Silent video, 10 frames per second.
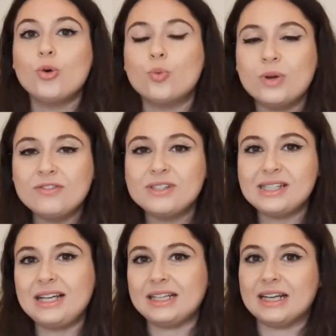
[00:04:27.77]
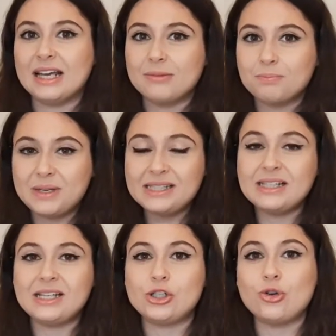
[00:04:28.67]
We've seen
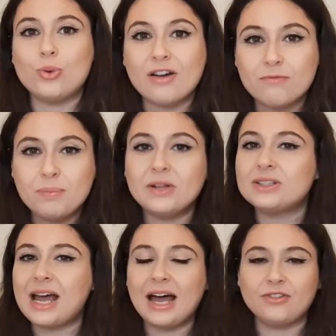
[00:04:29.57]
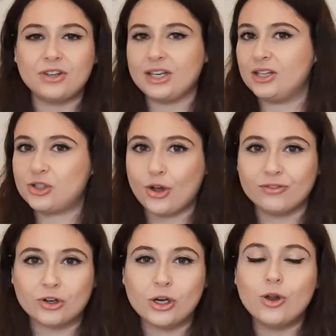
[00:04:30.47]
businesses who have built advocates
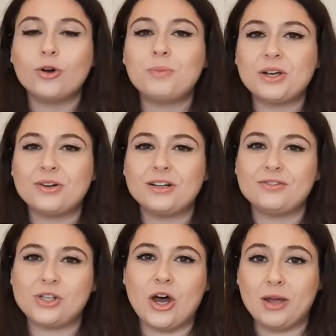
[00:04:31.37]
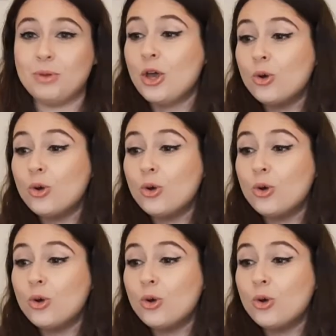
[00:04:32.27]
over a long period of time,